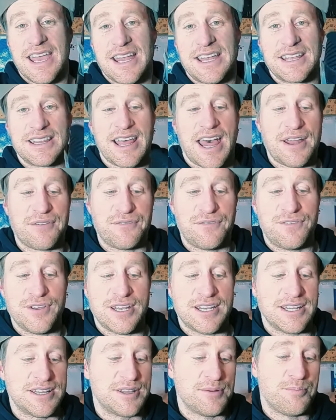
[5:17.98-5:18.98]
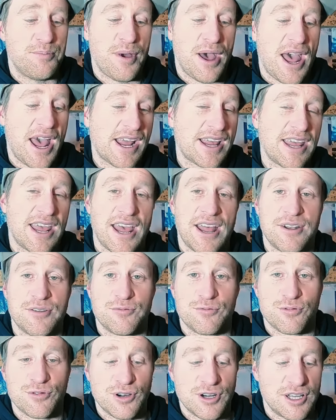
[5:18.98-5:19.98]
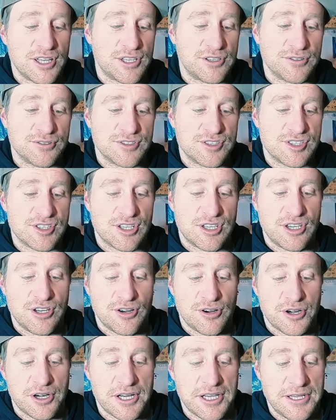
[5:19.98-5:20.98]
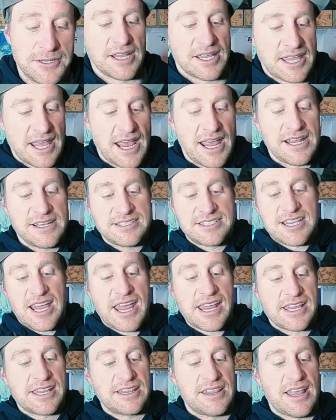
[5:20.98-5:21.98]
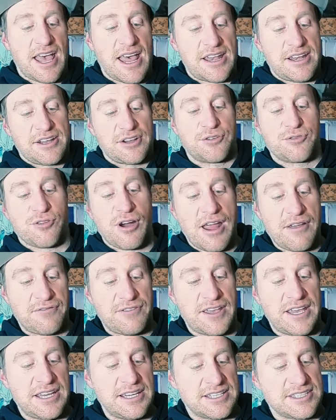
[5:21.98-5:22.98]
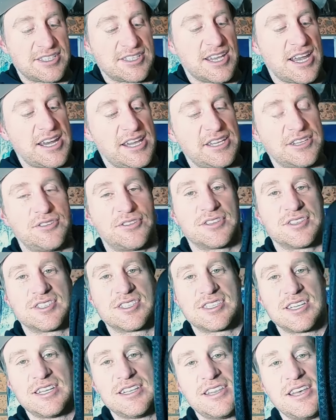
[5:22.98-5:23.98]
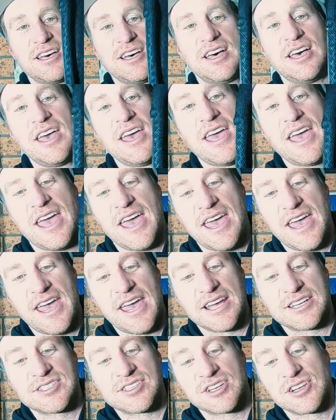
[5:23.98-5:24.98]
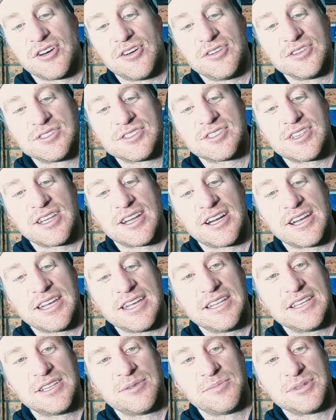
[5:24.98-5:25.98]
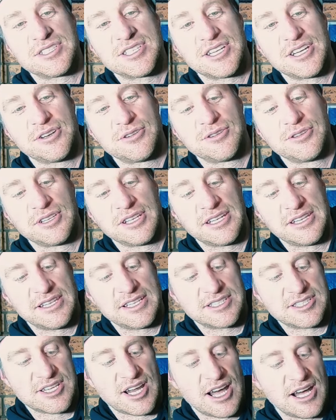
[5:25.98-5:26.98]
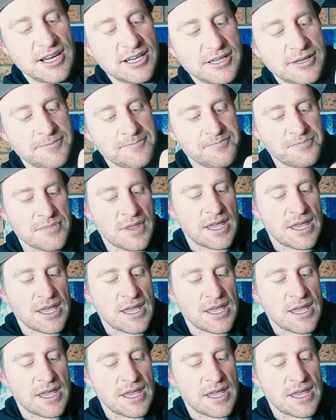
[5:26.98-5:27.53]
getting that fit in the back and really good security. Again, taking that graphene aesthetic, you can see the hexagons that are in the material in the tongue.